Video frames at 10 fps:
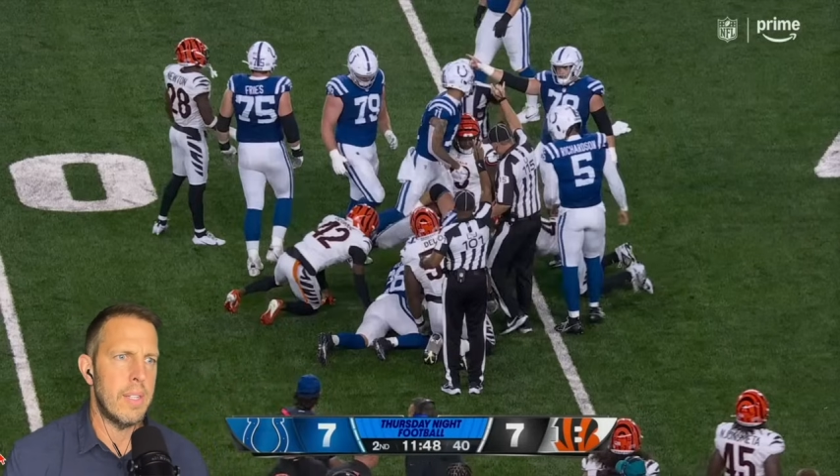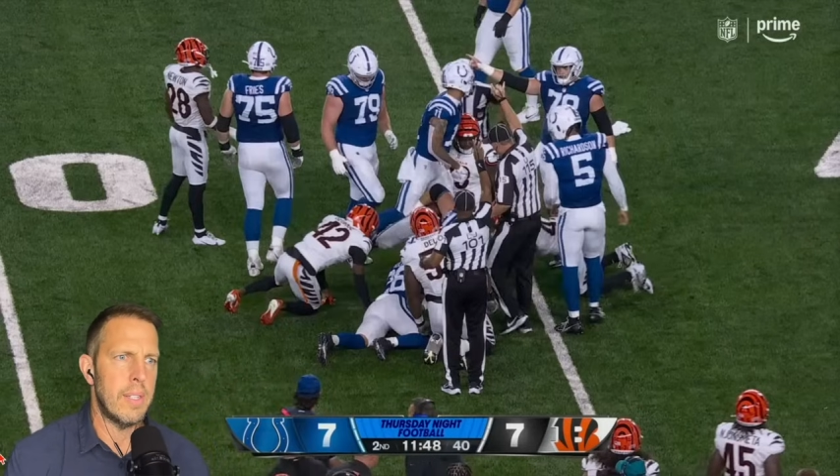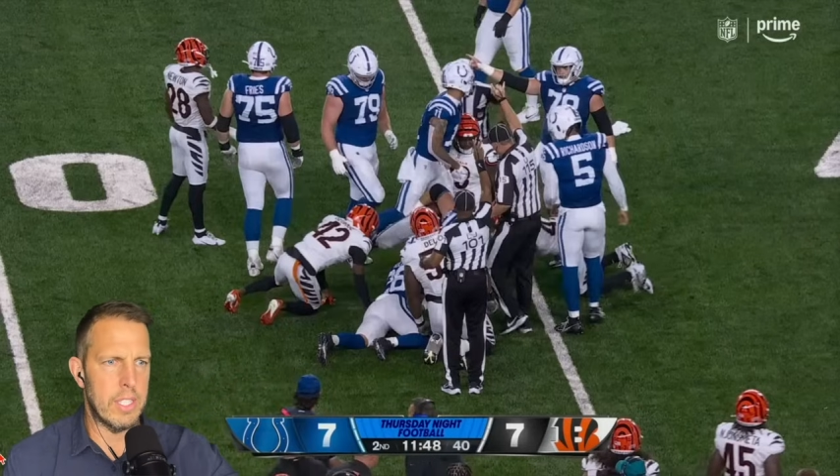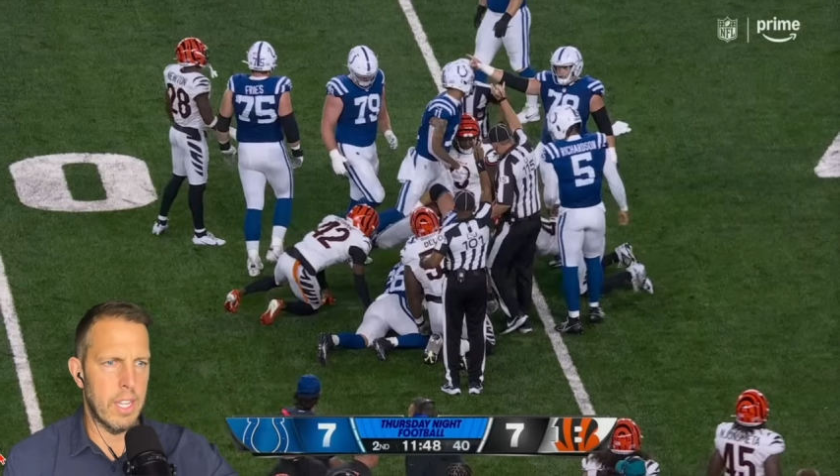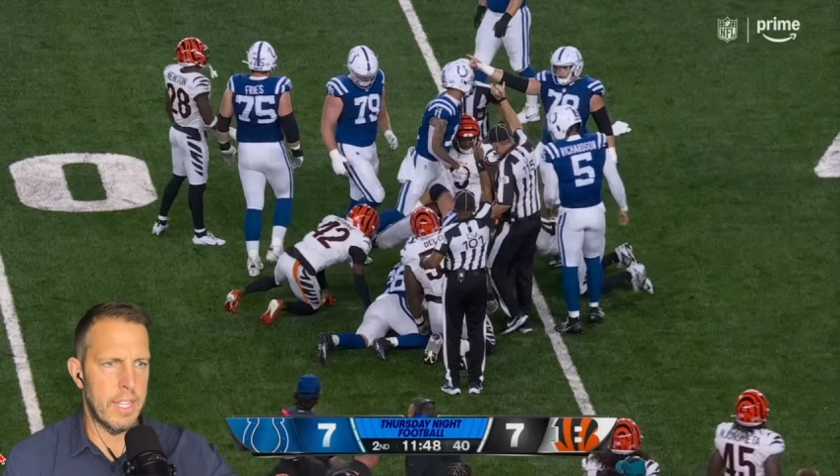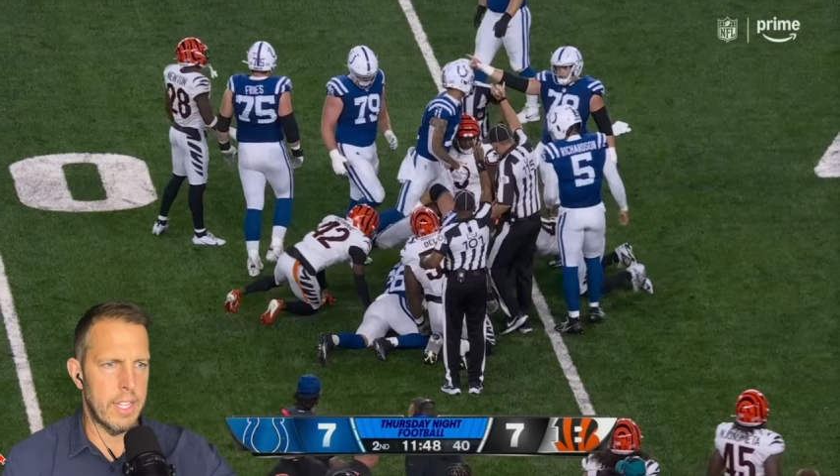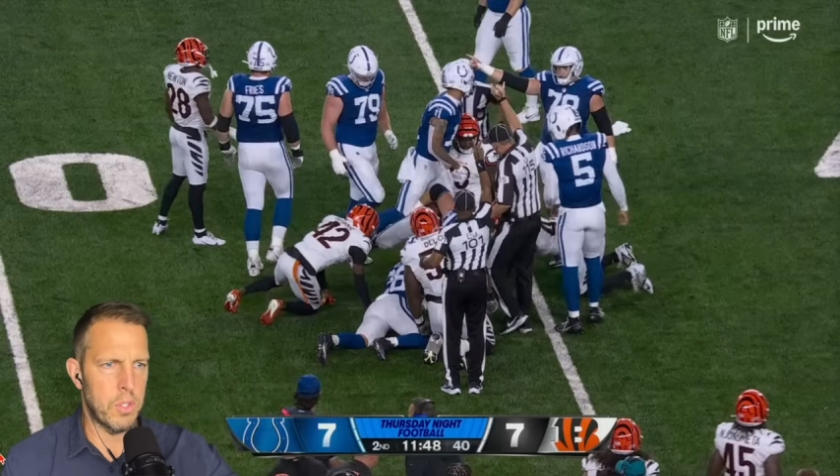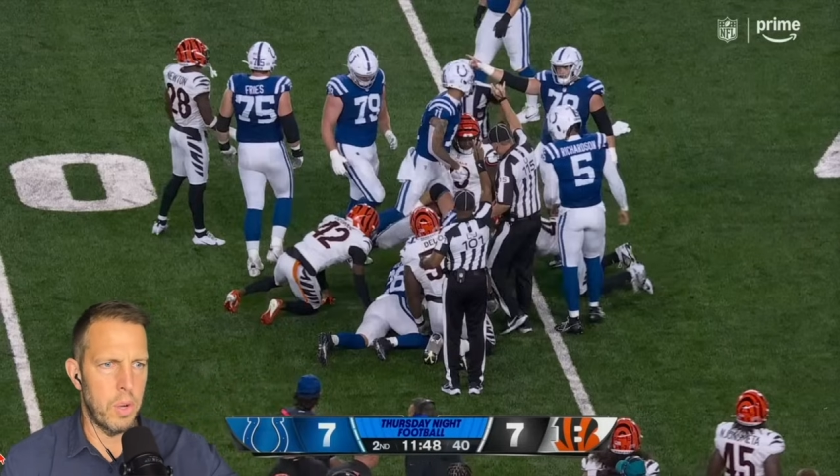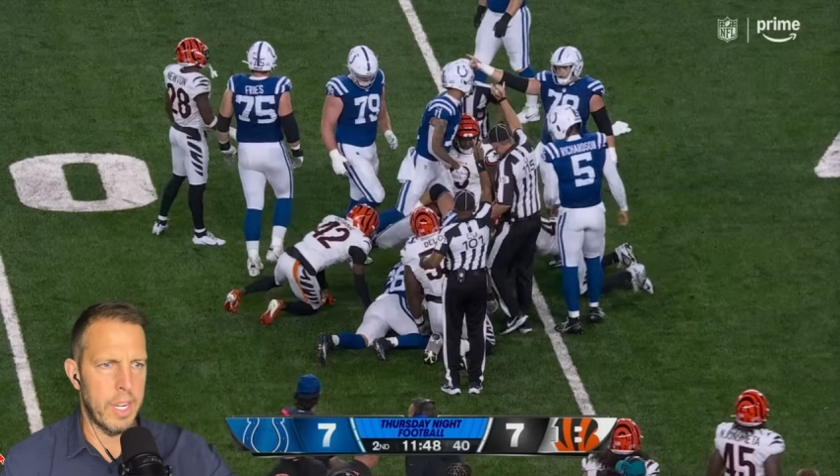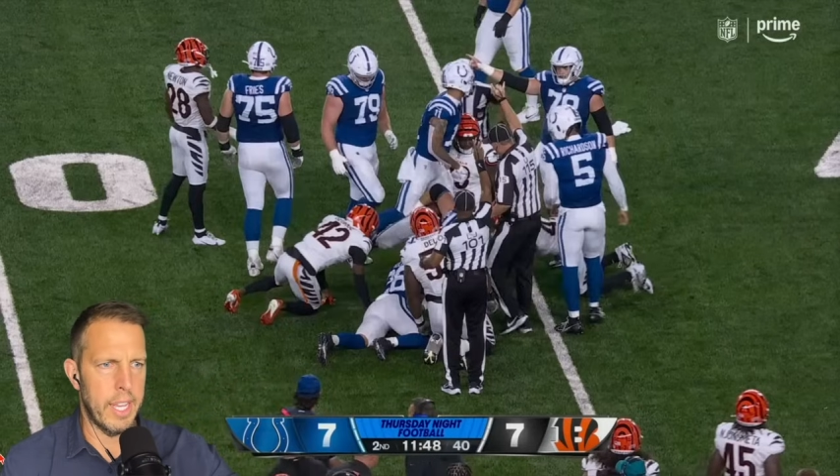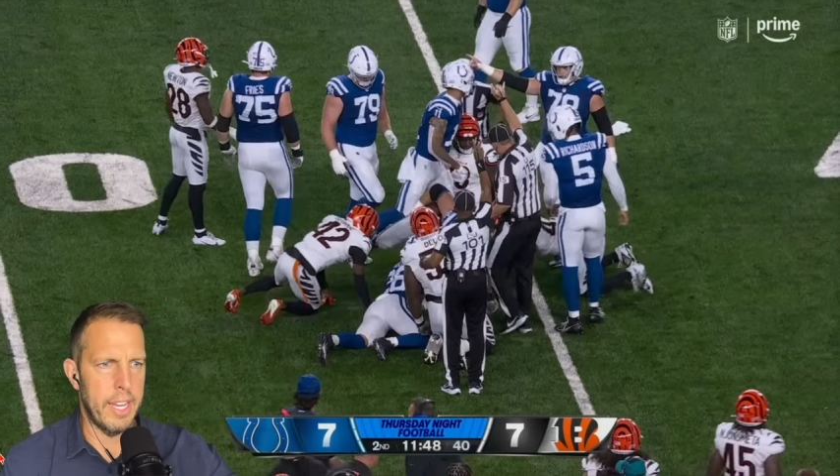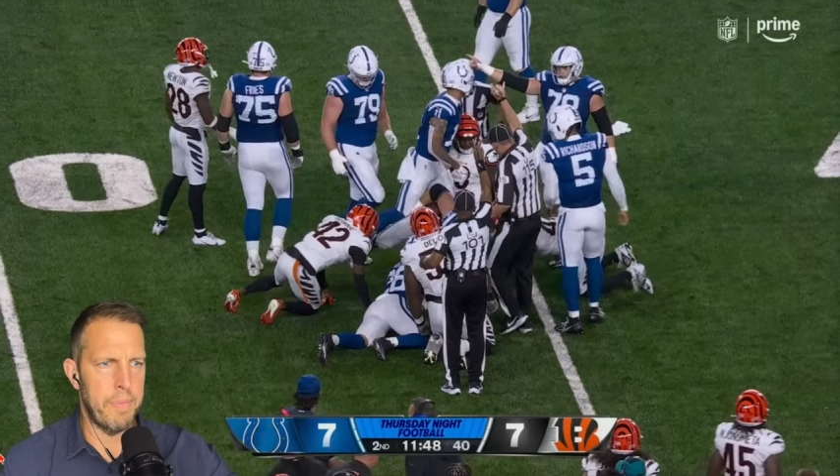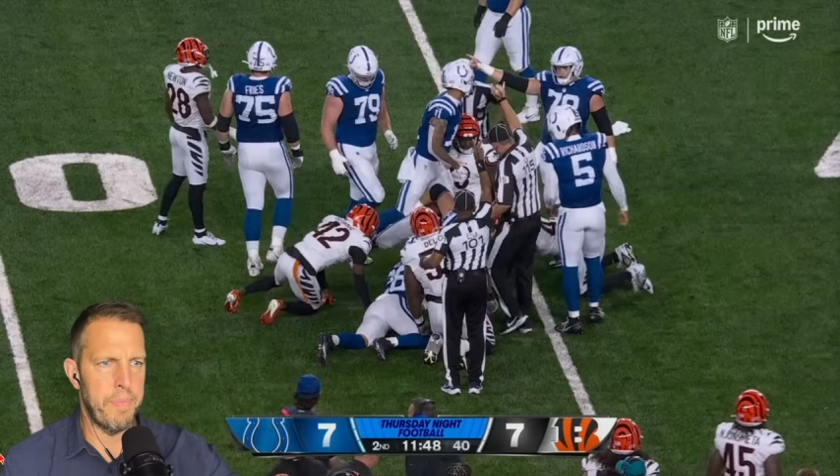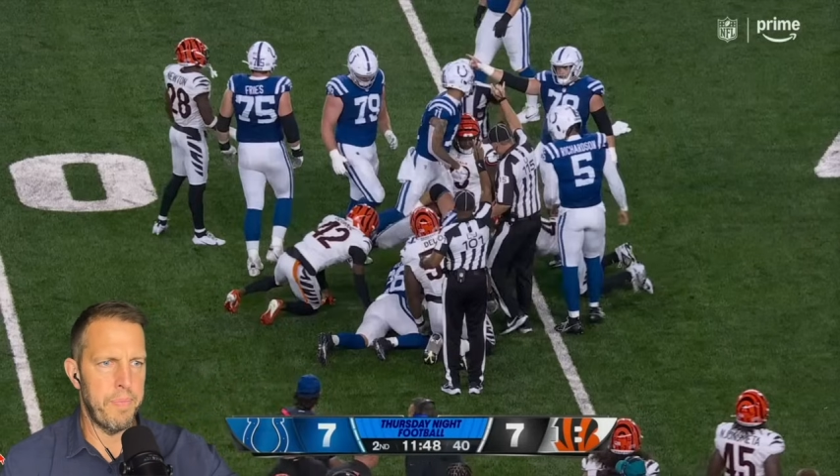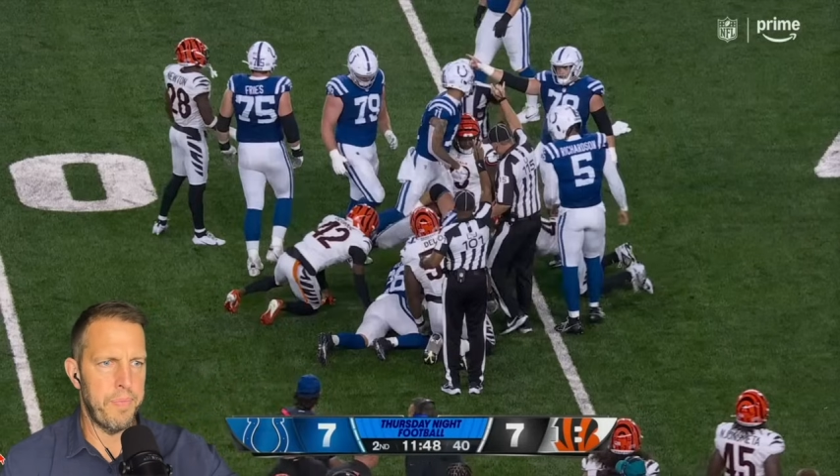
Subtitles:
Let's look at this one again.